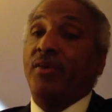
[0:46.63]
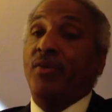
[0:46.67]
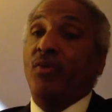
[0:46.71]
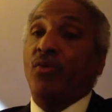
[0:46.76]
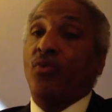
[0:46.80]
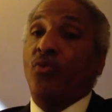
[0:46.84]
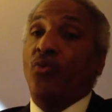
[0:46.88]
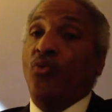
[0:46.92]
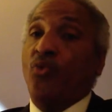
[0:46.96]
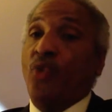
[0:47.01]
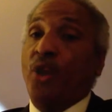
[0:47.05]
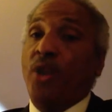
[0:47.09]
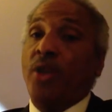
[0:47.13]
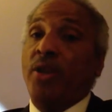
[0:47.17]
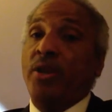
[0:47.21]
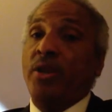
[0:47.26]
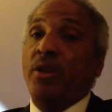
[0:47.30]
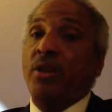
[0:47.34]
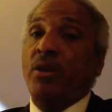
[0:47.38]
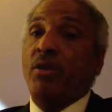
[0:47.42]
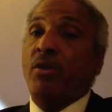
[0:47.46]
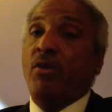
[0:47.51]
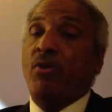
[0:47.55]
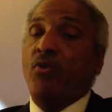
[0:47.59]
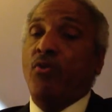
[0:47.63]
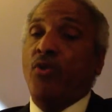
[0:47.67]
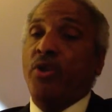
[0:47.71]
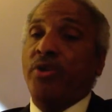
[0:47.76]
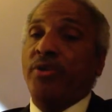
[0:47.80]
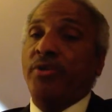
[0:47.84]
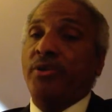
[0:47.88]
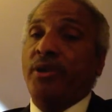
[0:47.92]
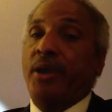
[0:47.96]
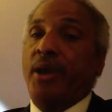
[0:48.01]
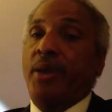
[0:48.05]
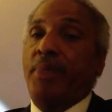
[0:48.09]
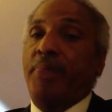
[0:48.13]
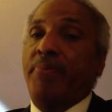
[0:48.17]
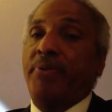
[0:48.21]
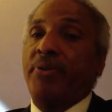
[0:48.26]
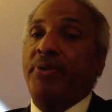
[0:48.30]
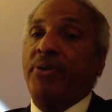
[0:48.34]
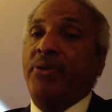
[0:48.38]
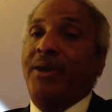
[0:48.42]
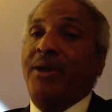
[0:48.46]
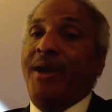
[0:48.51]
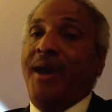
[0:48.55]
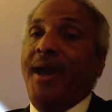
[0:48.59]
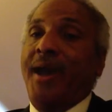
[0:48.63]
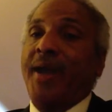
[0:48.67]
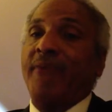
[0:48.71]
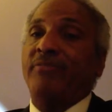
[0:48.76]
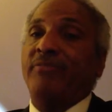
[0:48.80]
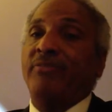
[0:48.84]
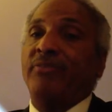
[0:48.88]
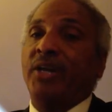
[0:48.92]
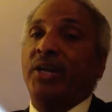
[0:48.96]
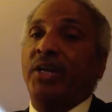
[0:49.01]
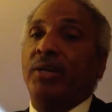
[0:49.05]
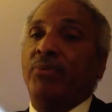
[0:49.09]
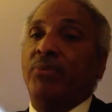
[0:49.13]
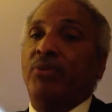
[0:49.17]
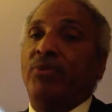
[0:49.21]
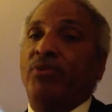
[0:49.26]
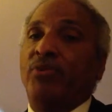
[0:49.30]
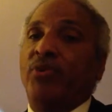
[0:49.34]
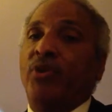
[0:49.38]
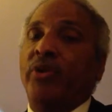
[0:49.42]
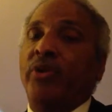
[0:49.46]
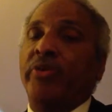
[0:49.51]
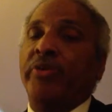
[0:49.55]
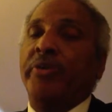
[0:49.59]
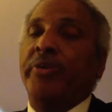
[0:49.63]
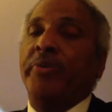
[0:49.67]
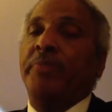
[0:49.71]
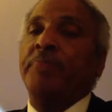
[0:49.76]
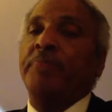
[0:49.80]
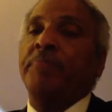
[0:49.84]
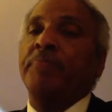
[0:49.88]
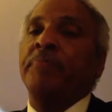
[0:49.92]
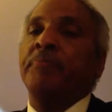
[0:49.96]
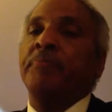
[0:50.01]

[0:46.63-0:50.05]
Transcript: when or what time period I have available for them,